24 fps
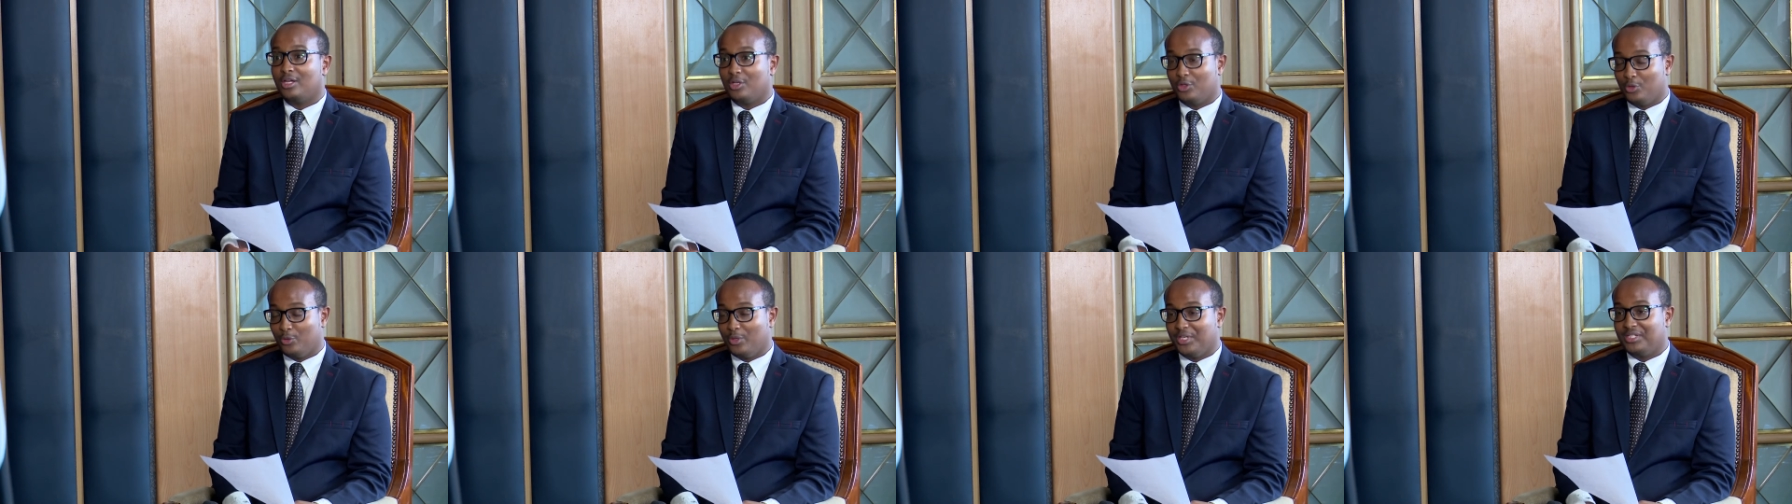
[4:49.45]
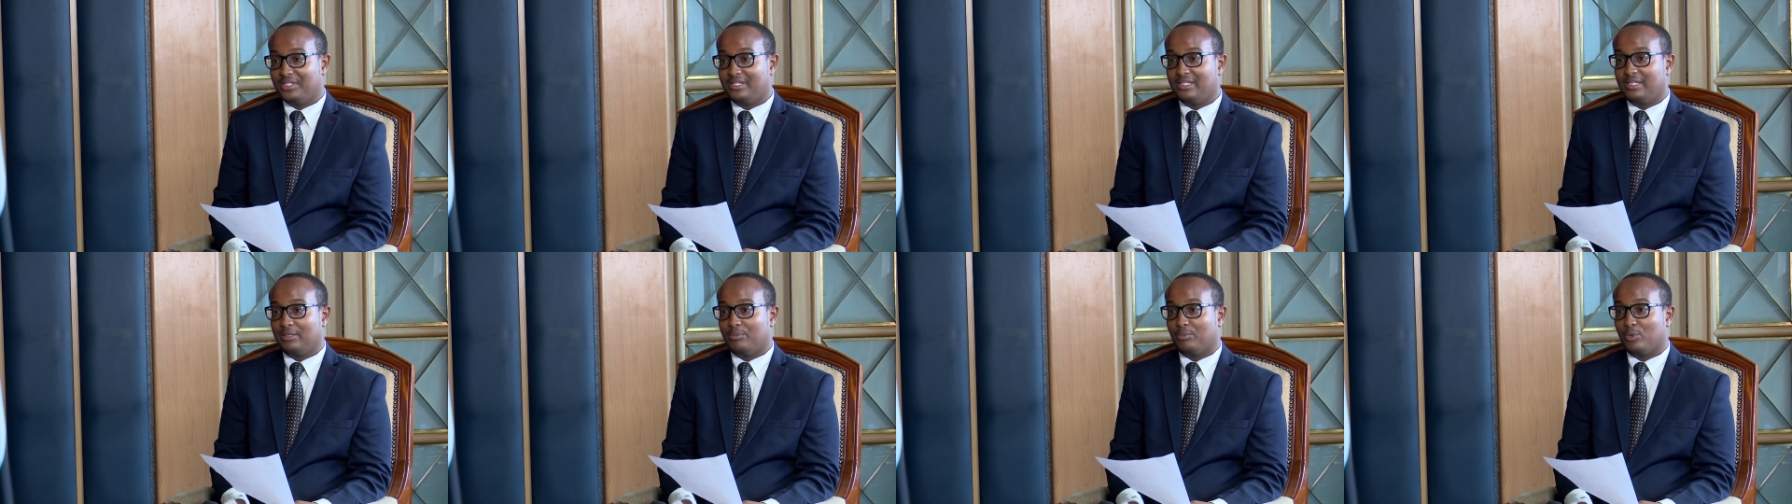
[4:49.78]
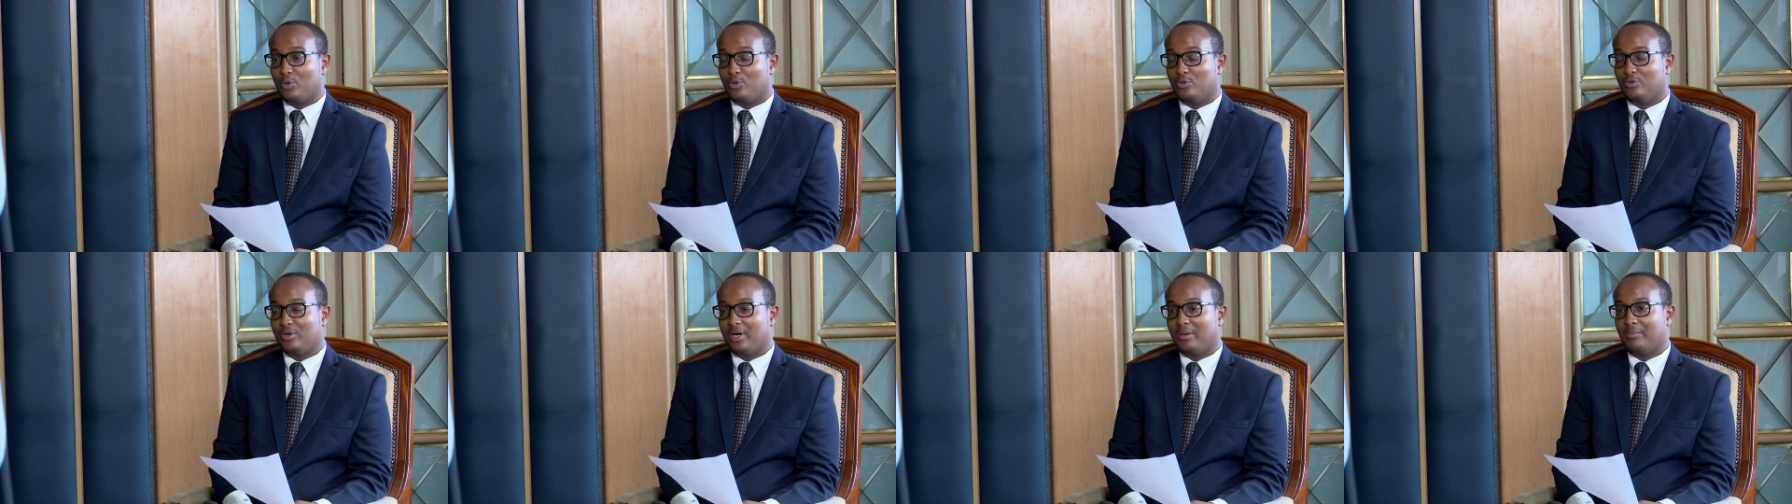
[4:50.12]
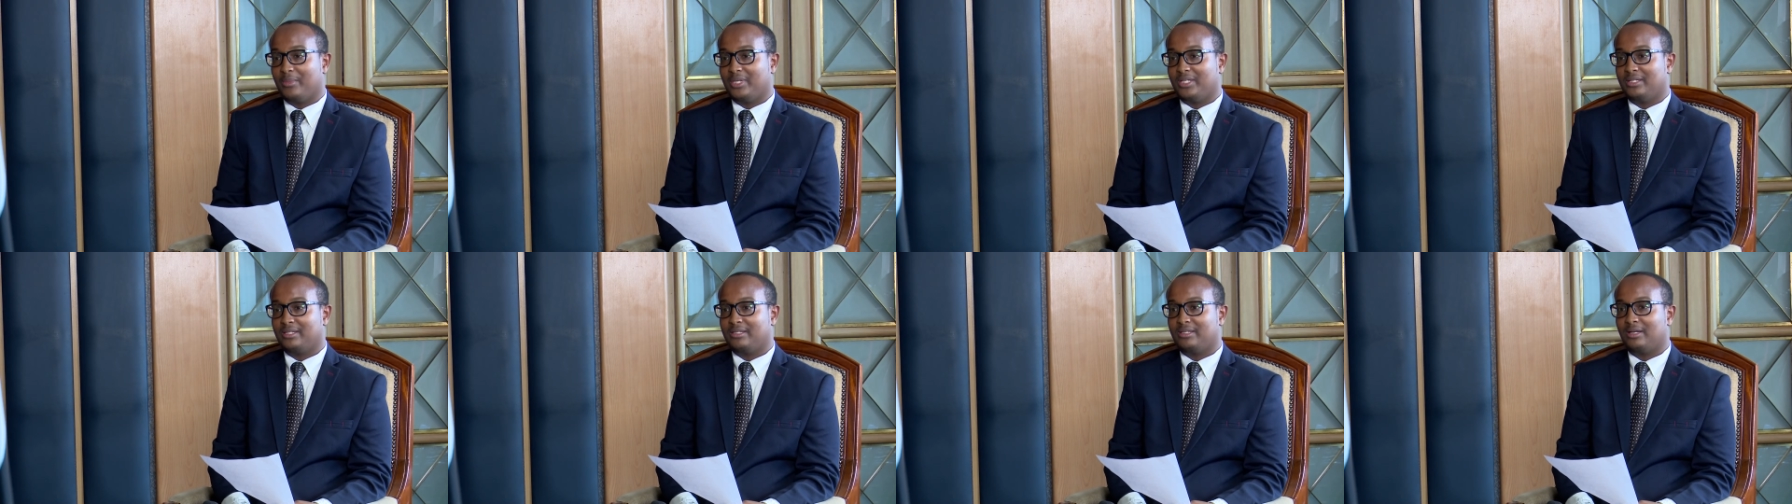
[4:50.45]
UHC
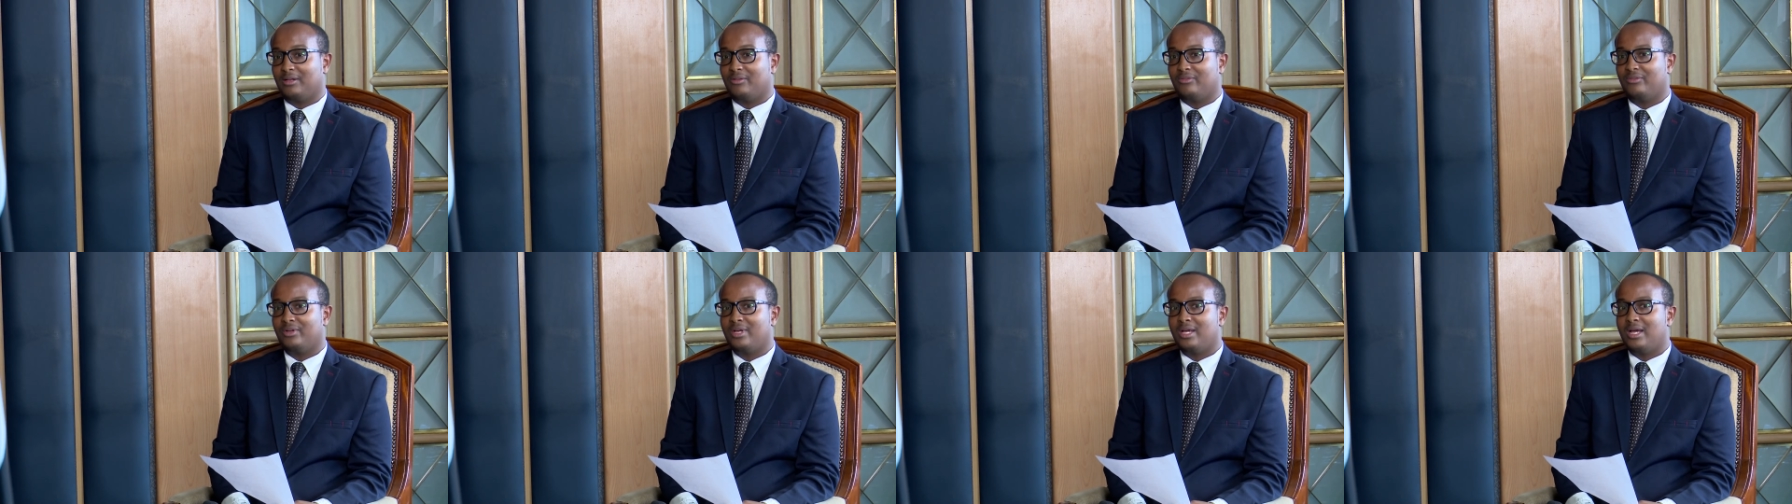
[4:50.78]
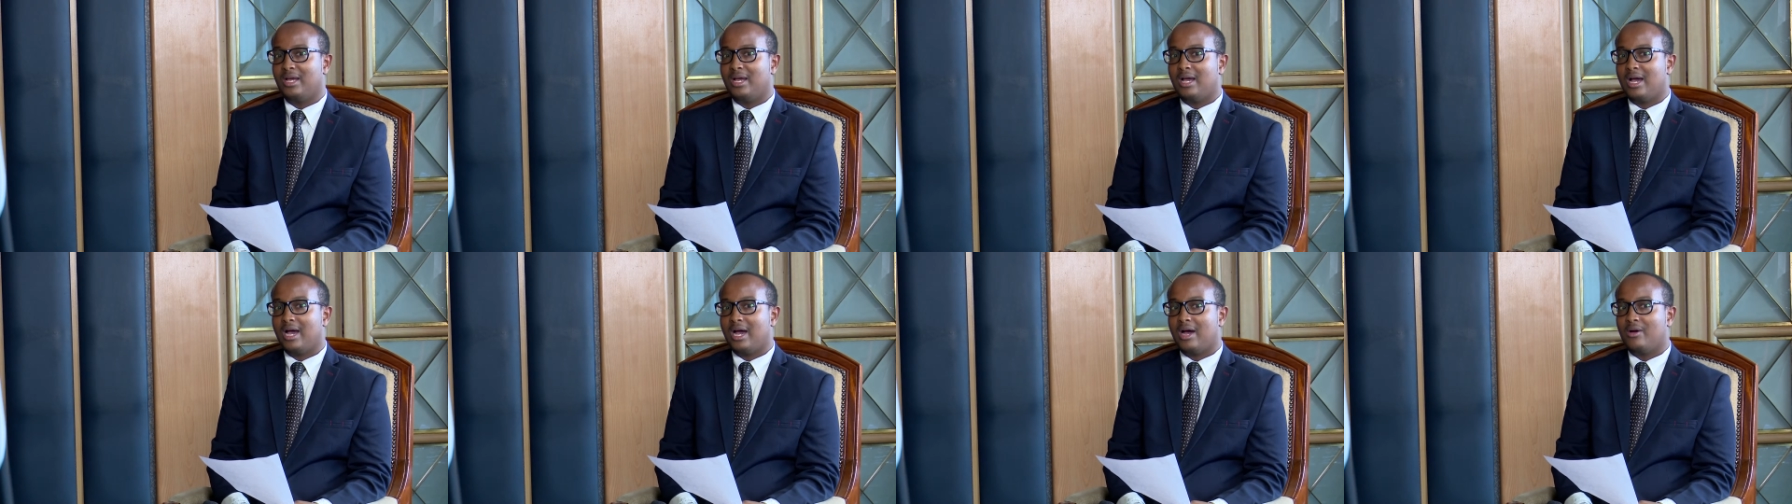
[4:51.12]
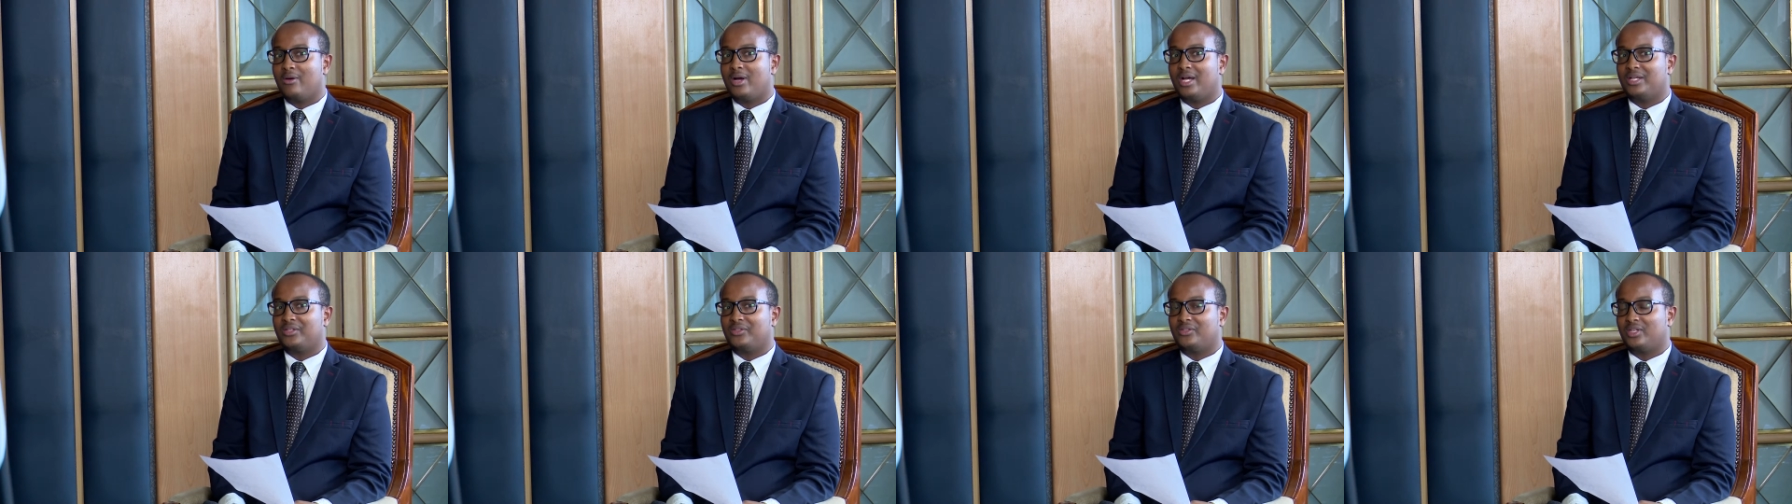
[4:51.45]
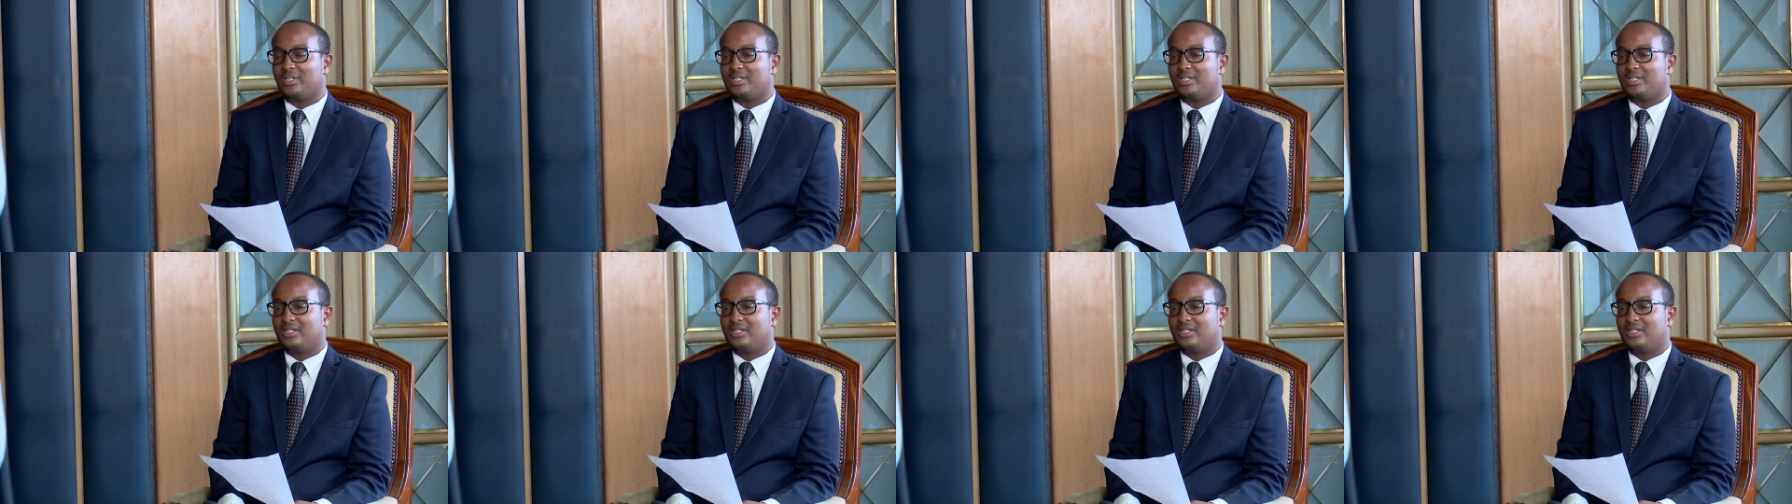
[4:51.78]
program itself, how has